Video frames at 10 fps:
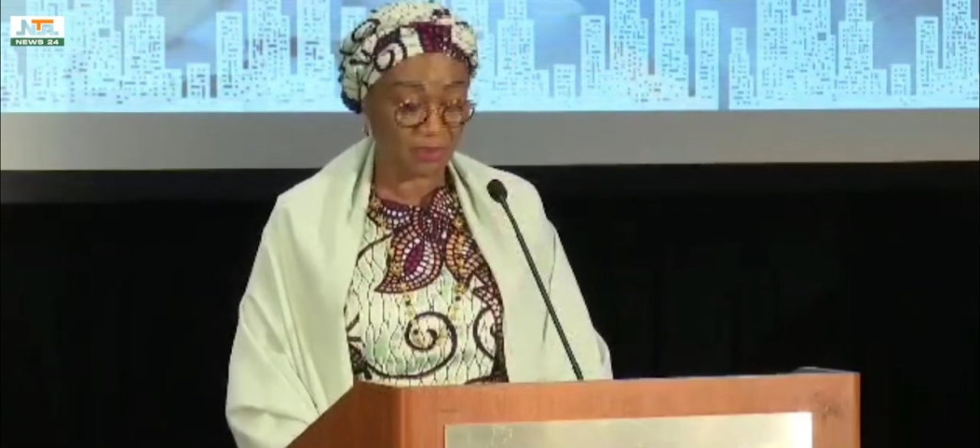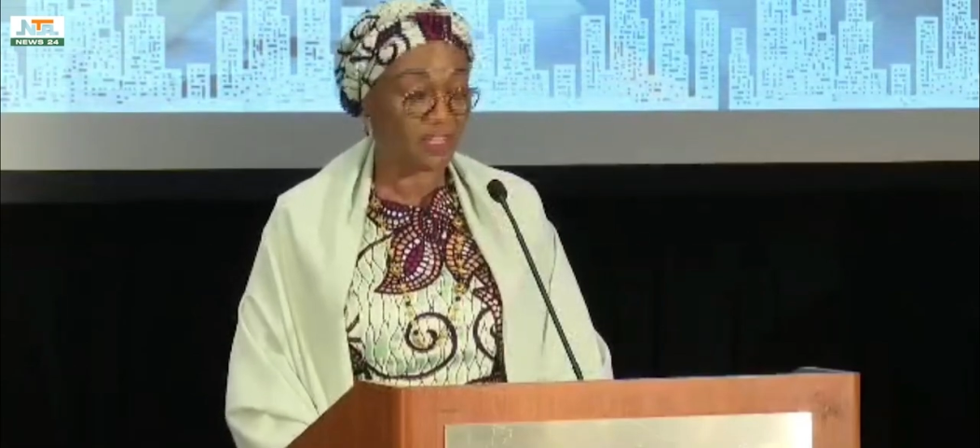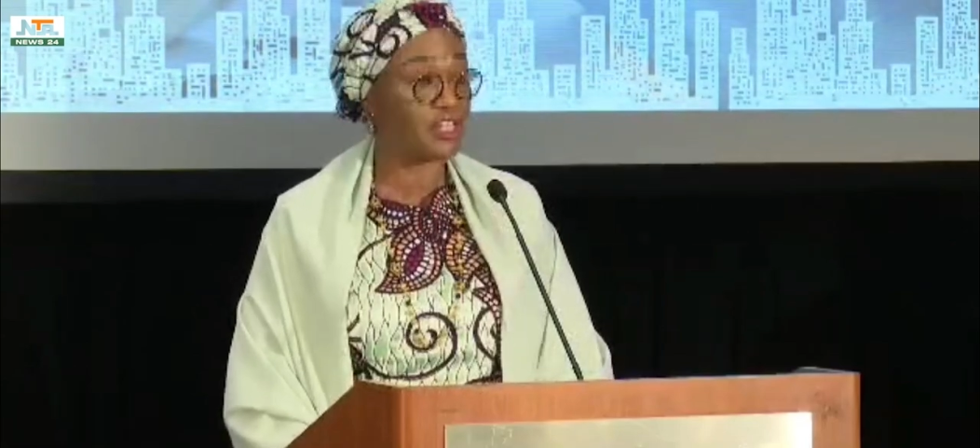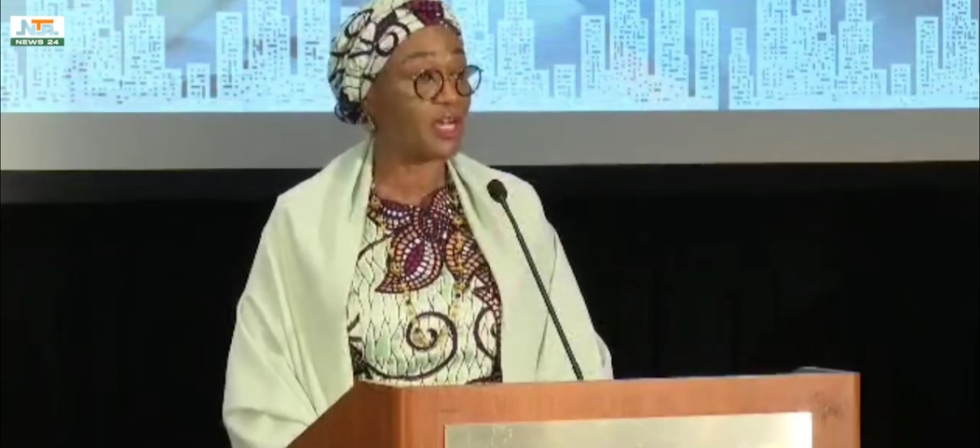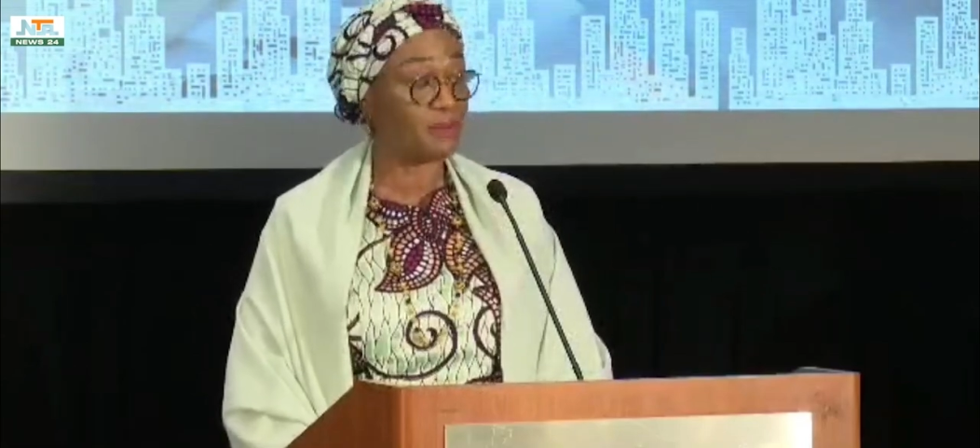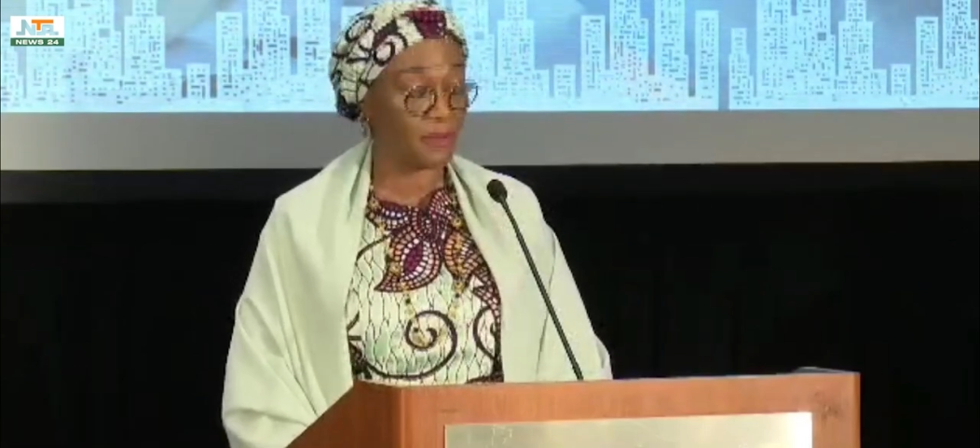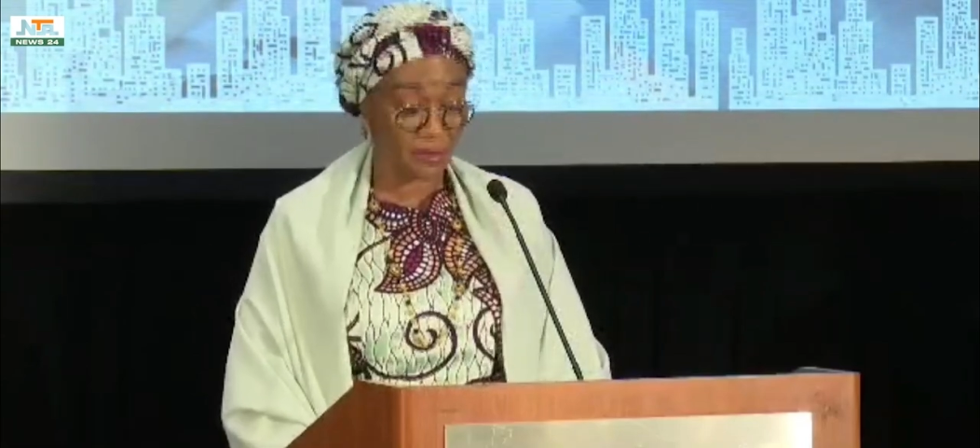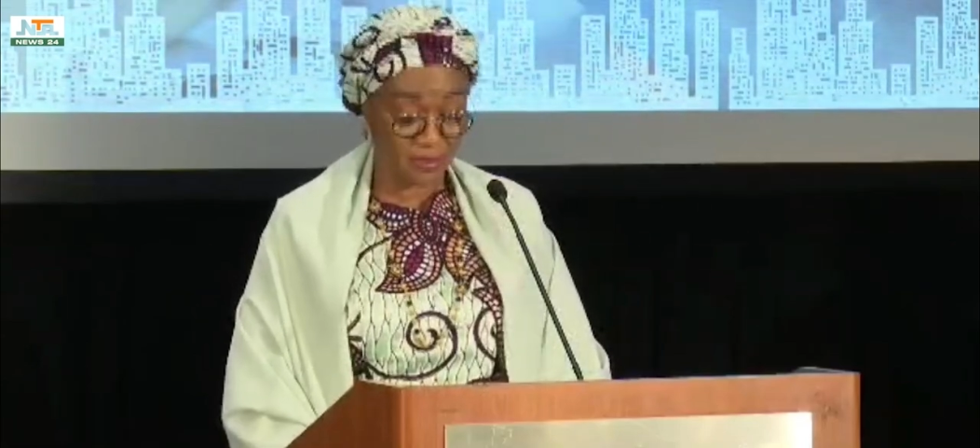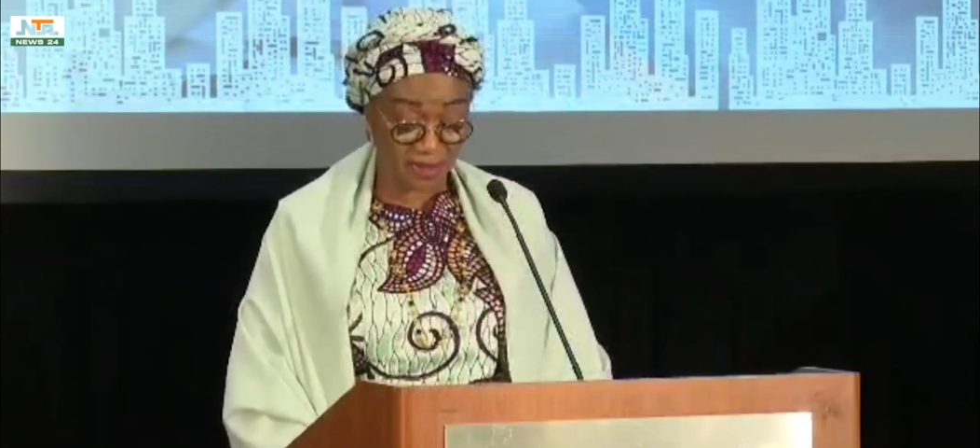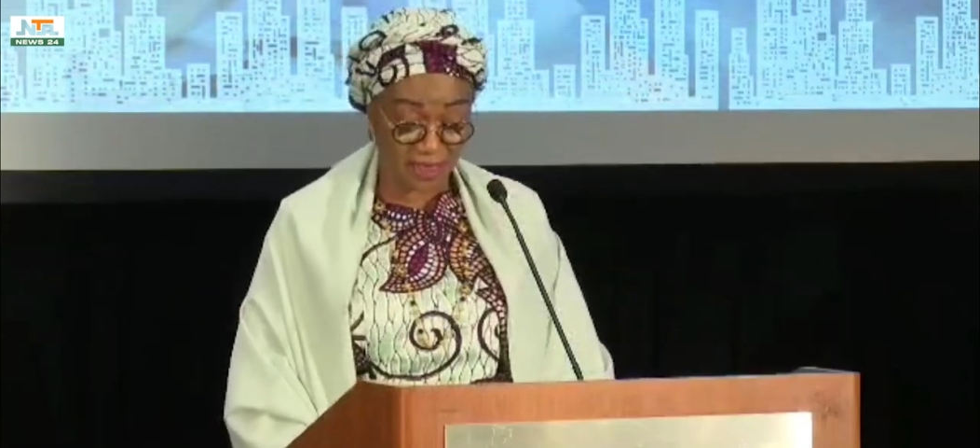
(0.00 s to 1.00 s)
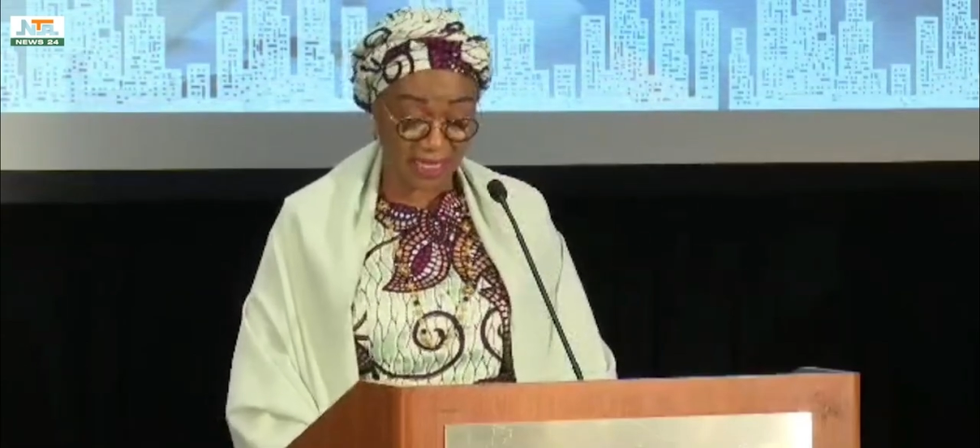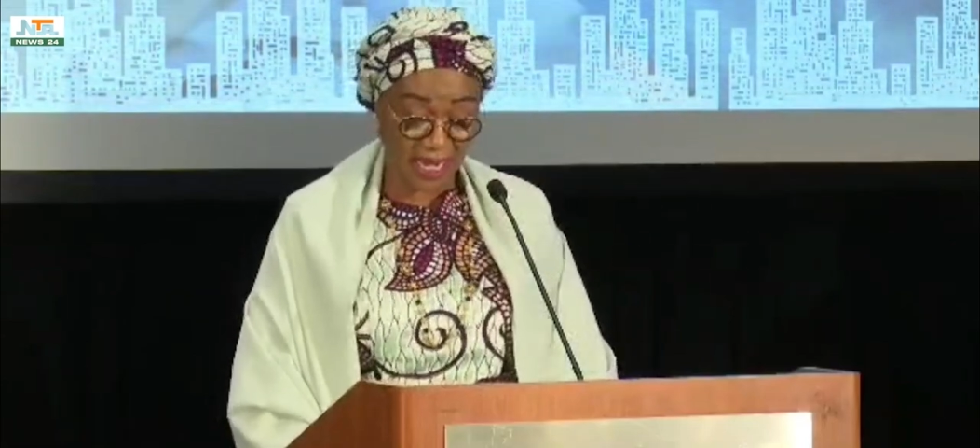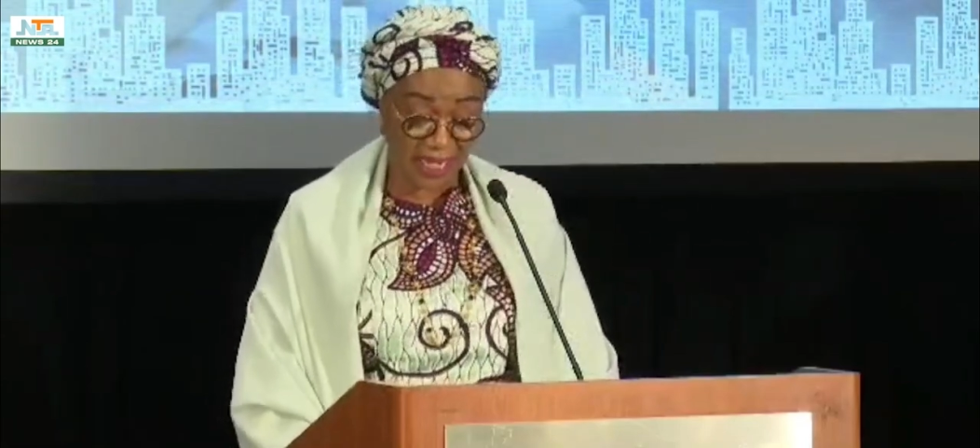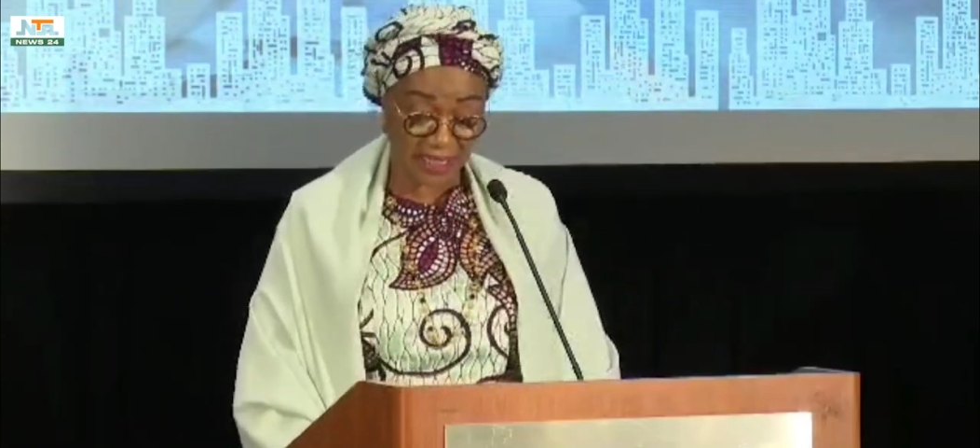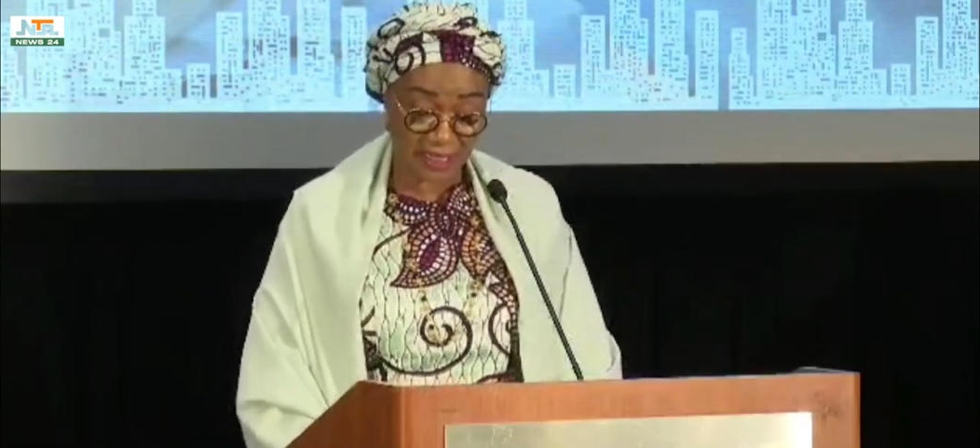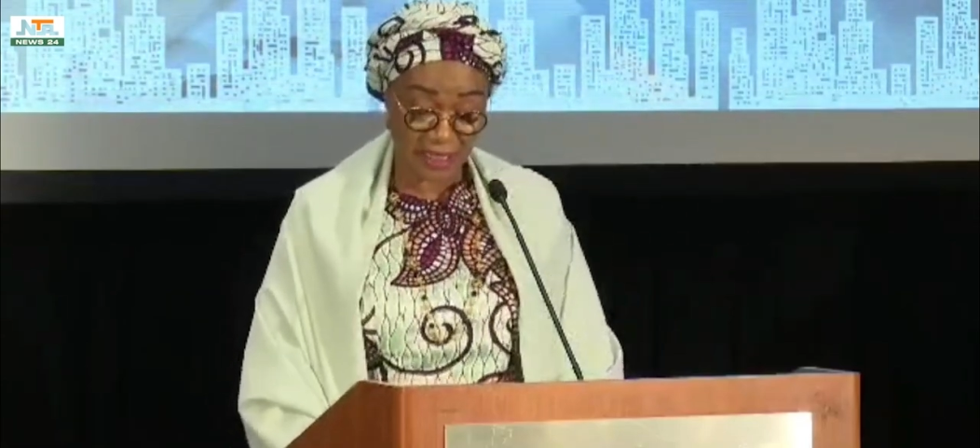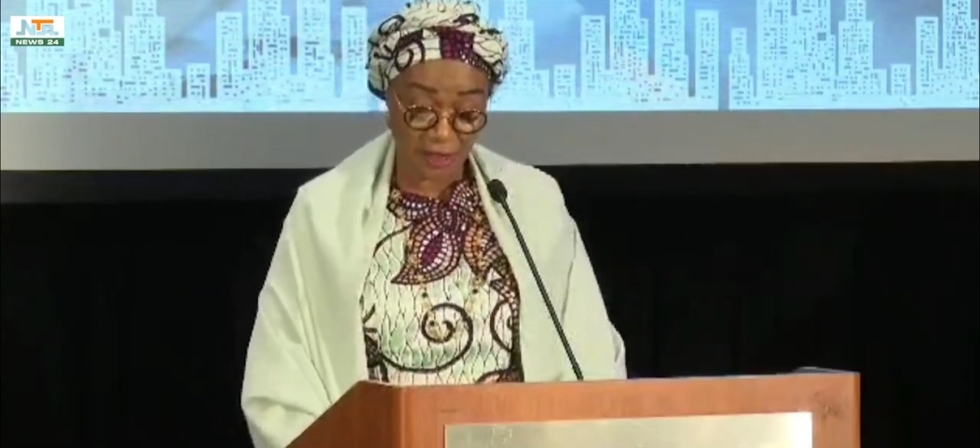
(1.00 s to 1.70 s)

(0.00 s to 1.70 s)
TB champions, and I